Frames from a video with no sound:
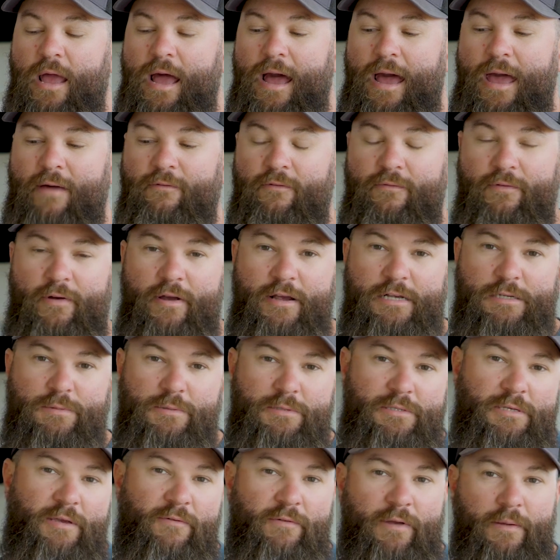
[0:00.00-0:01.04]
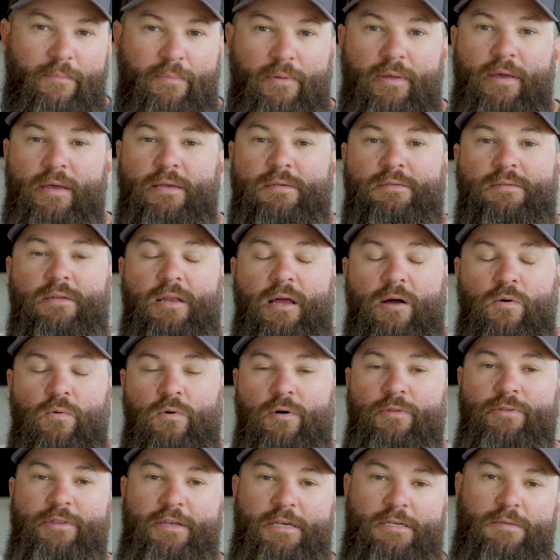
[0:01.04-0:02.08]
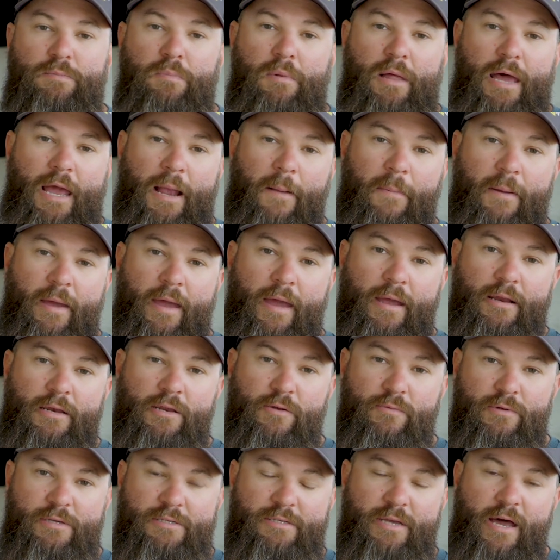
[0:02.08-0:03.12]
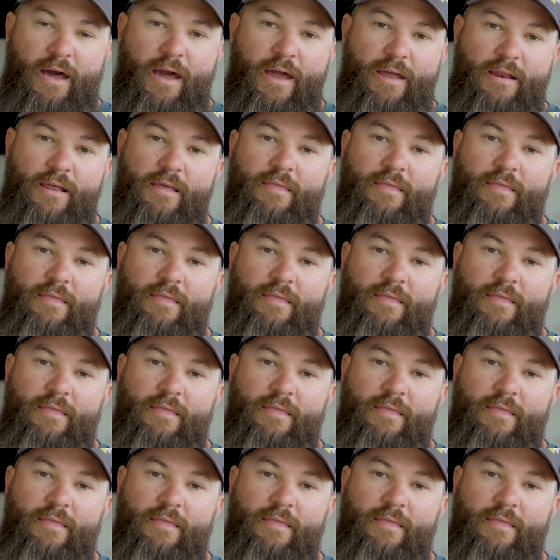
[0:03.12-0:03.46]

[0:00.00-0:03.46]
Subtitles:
I have a very specific place that I want this BlackPack to reside,